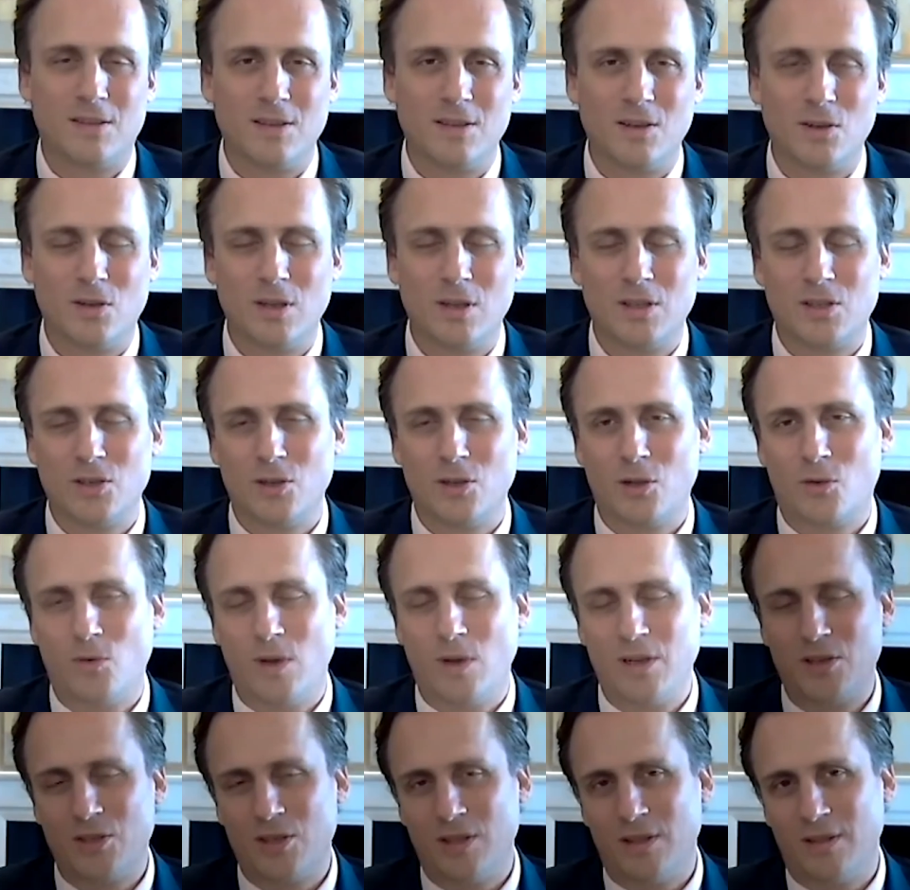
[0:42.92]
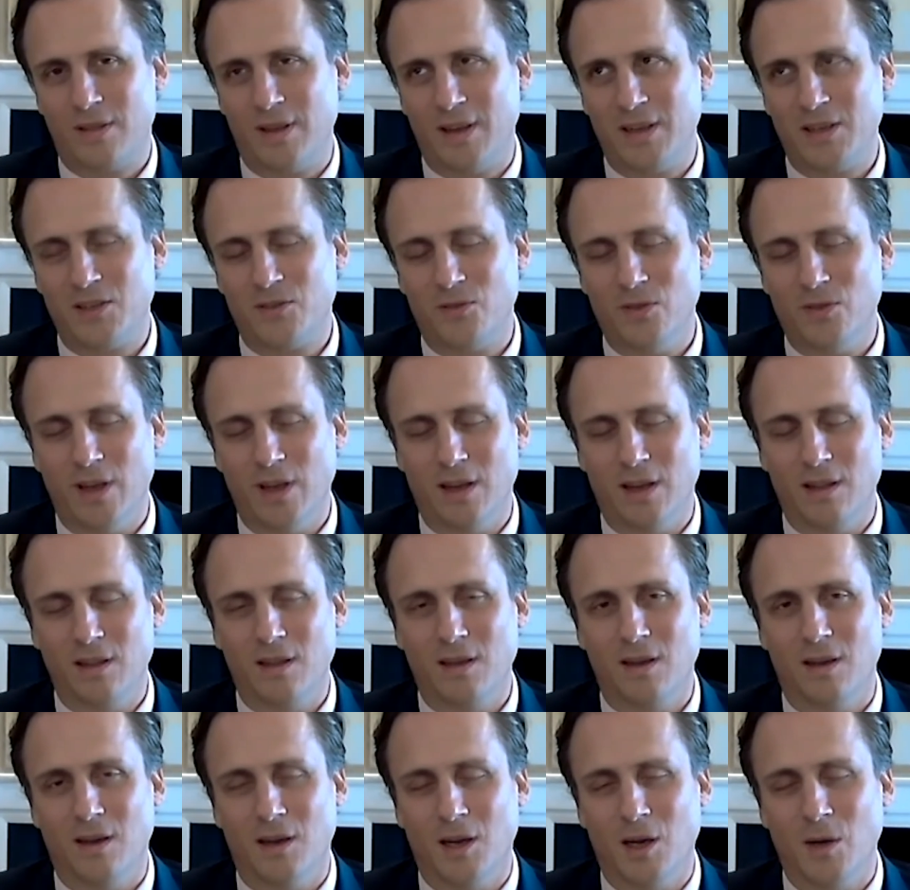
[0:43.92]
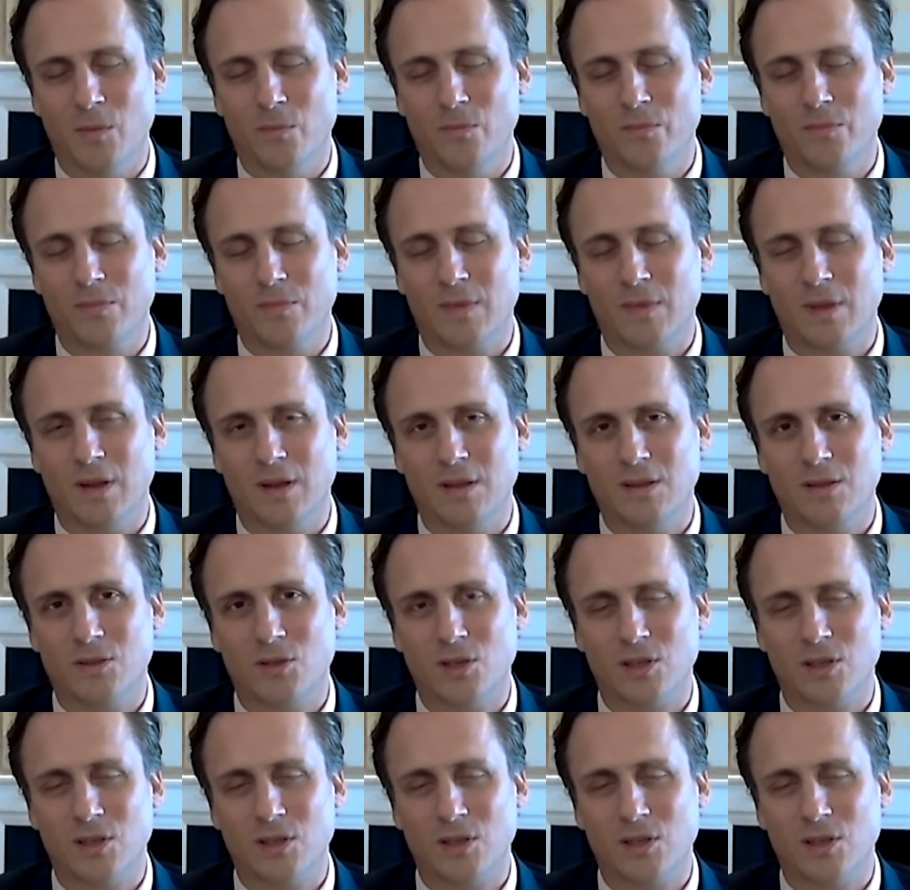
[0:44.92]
good question. Thanks for that.